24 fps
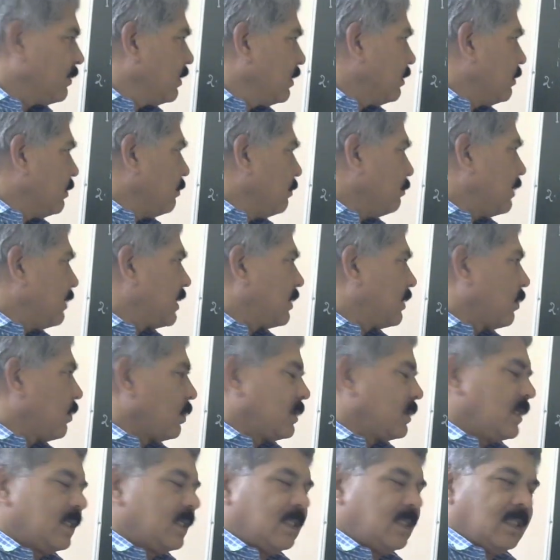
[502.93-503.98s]
but
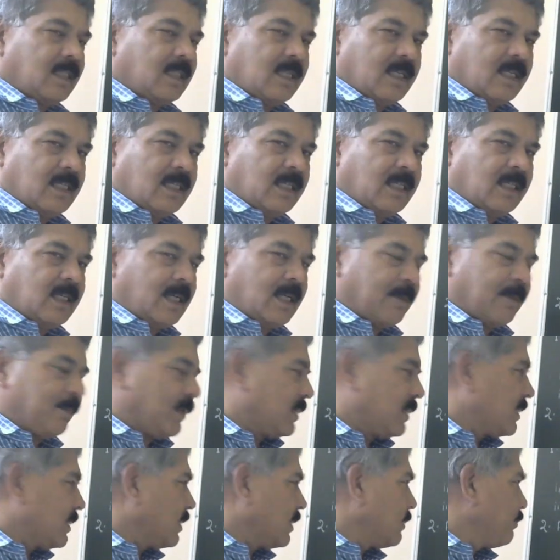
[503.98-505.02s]
causes increase in the
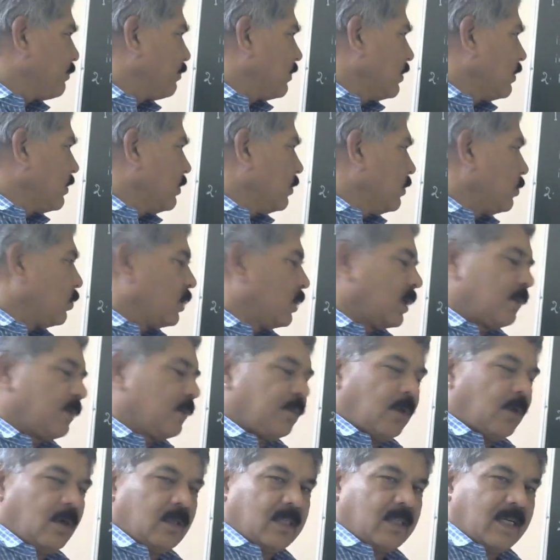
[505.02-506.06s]
temperature. Rotor
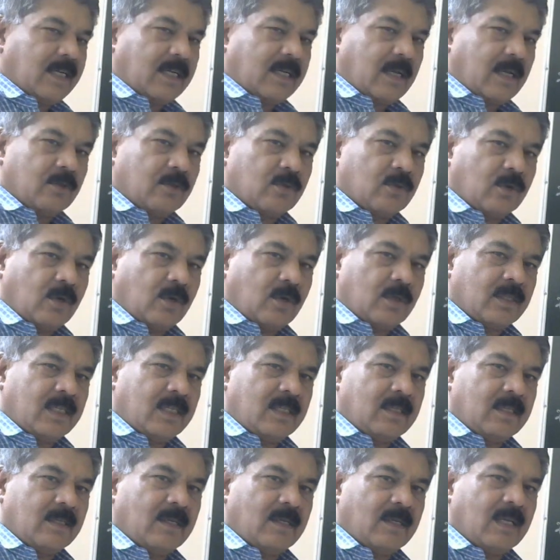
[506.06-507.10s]
fault that also
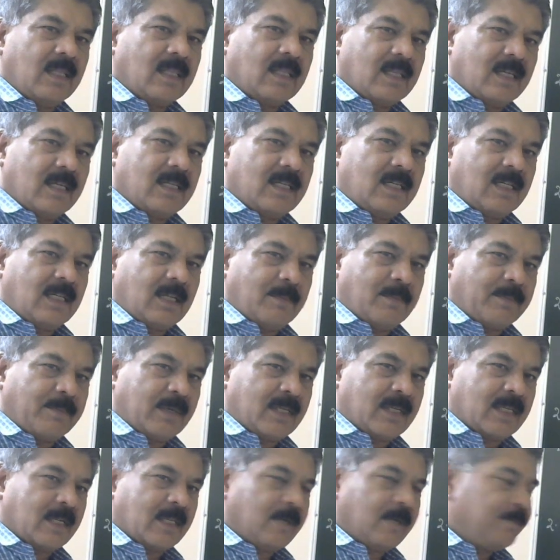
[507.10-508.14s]
causes increase in
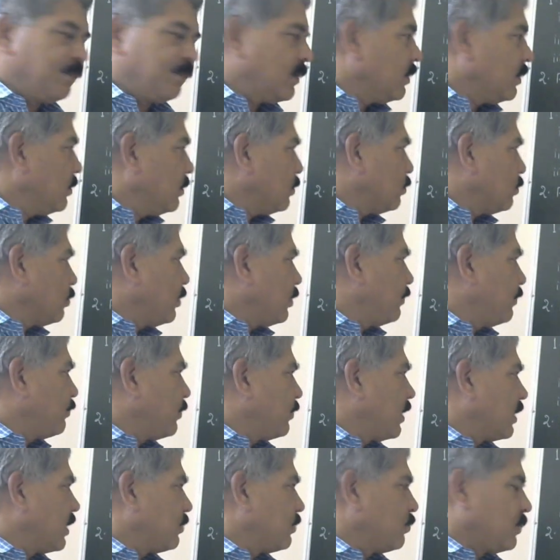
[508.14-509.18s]
temperature. So if we
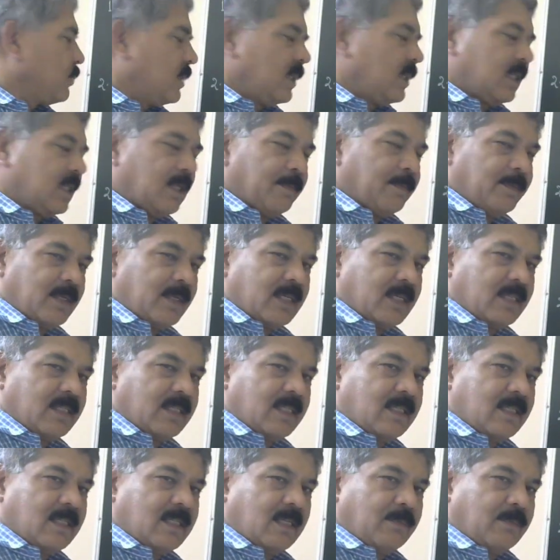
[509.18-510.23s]
are using temperature
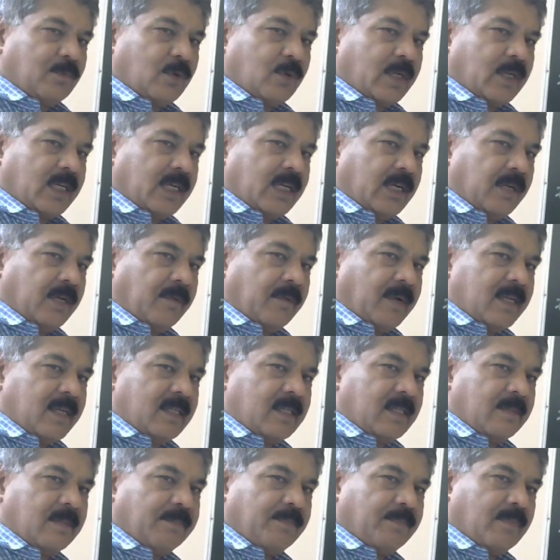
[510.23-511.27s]
sensing protective
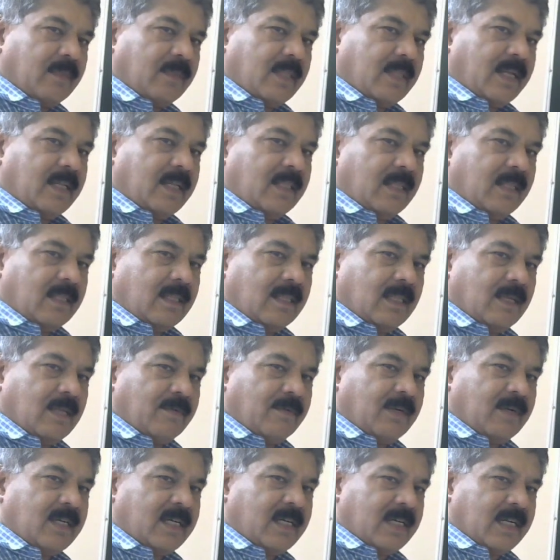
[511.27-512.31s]
device, then they
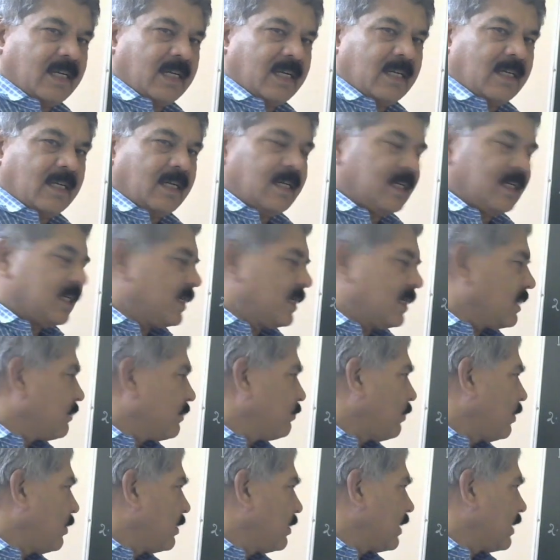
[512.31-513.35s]
will detect interturn
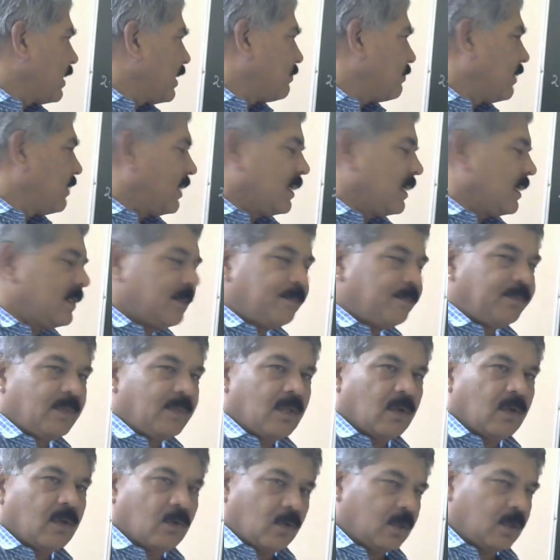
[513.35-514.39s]
fault as well as
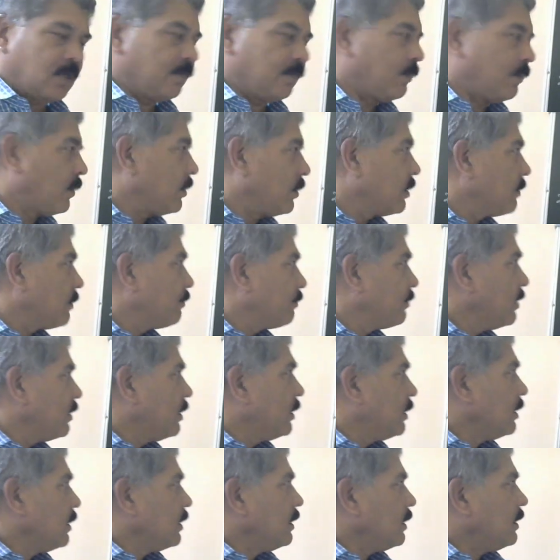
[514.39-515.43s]
rotor fault.
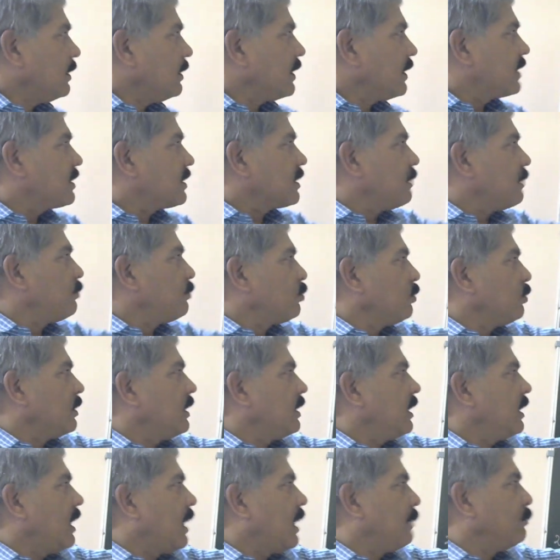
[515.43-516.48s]
Next come to
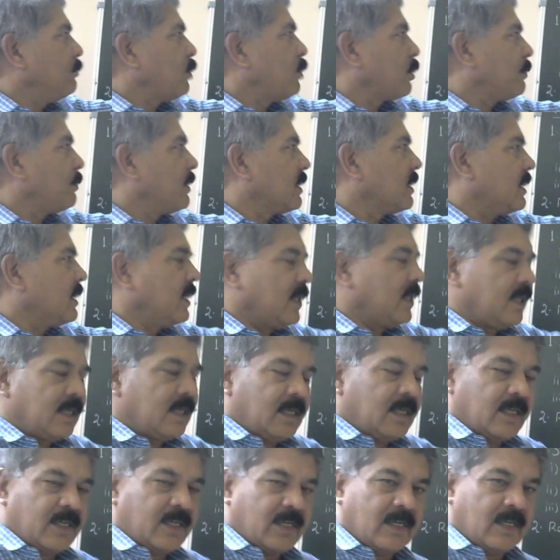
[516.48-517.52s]
the abnormal running
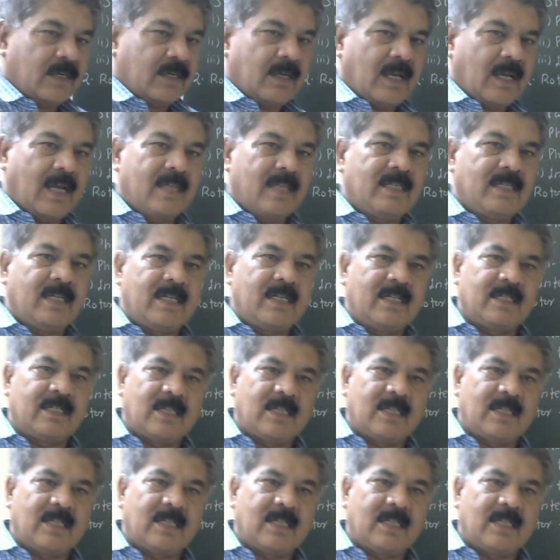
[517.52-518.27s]
condition. As it is